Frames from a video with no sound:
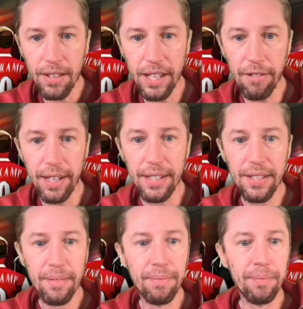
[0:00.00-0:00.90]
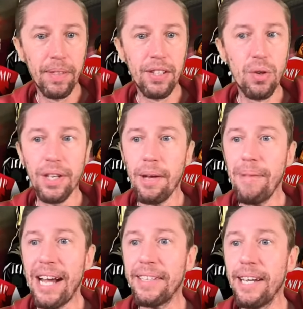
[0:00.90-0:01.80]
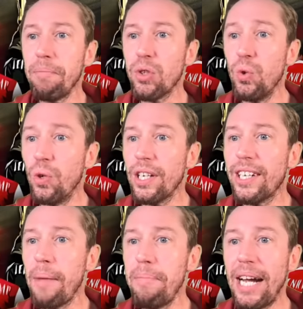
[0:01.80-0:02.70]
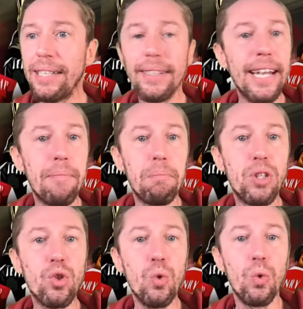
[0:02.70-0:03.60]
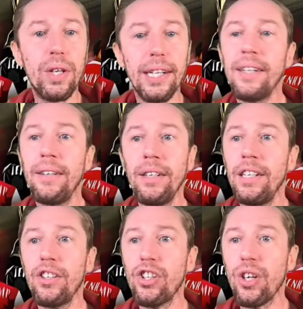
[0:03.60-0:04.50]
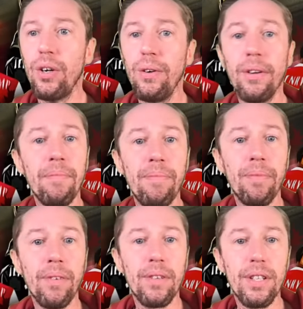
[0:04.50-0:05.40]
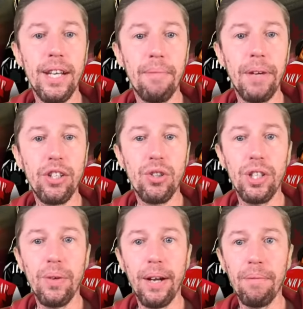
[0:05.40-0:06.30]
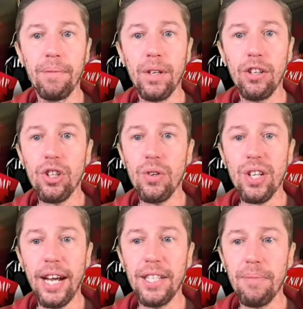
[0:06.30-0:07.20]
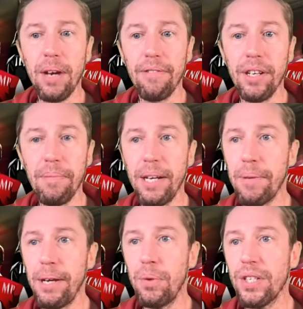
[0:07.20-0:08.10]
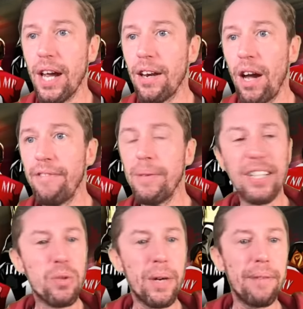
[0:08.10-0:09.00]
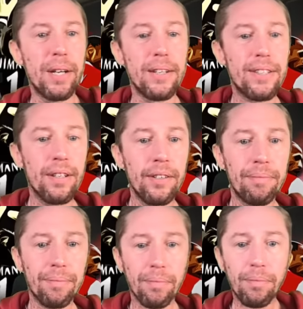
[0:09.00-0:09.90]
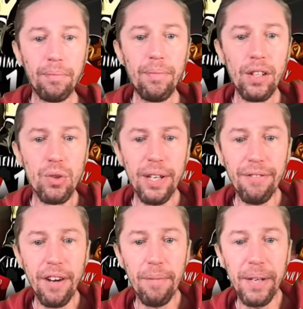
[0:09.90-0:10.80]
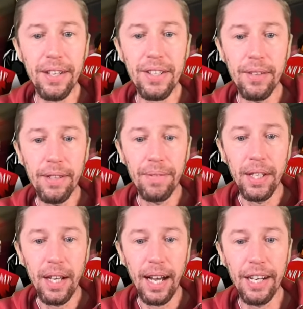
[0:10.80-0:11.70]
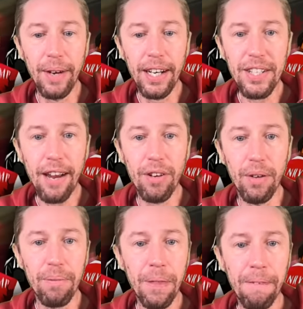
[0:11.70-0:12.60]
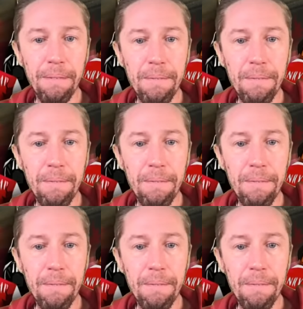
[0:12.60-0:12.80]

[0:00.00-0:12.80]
There he is. He's doing the Man Dem Talk. The Man Dem Talk show. So yeah, make sure you go and show Saeed some love in a minute, people. He's going live in about 20 minutes. 25 minutes. Anyway, let's carry on.